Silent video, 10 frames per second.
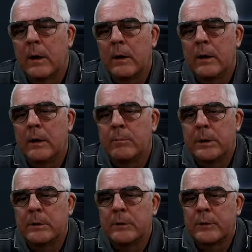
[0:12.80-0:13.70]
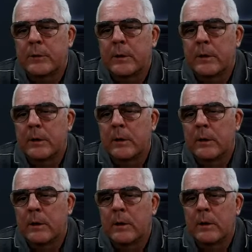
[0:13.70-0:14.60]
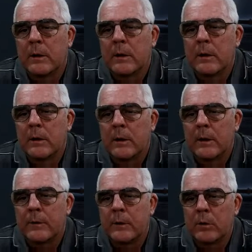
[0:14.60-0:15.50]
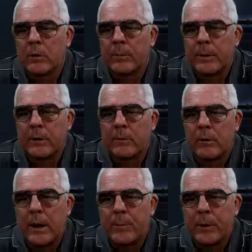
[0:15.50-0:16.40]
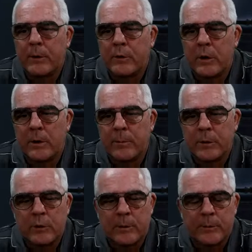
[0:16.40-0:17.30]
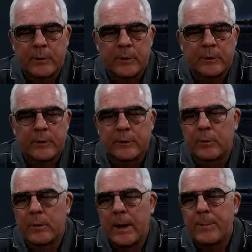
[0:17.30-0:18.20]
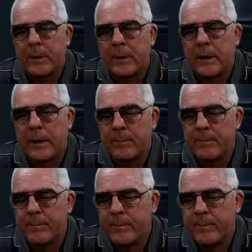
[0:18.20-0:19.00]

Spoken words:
in Minsk at the European Rapid Championship. So this is a rapid game.